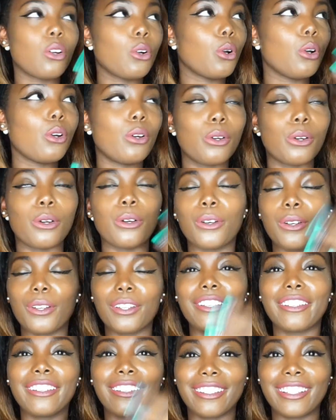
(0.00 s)
Whew.
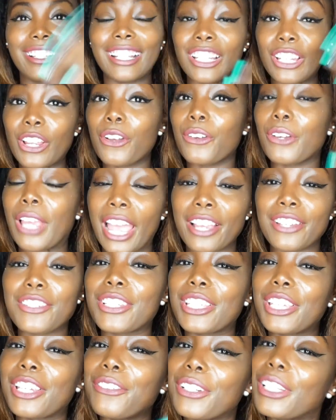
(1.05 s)
No,
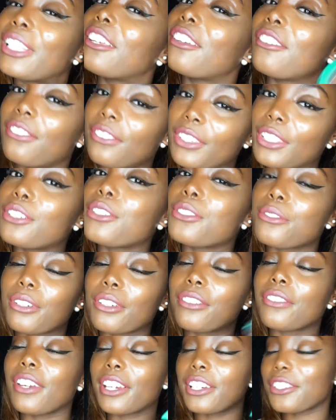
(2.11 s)
actually, it really feels
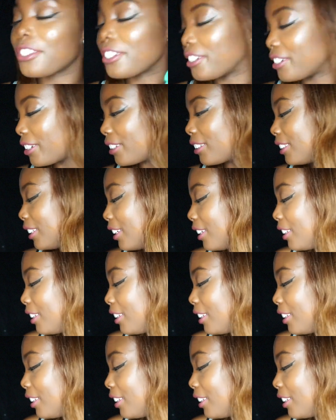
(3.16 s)
refreshing.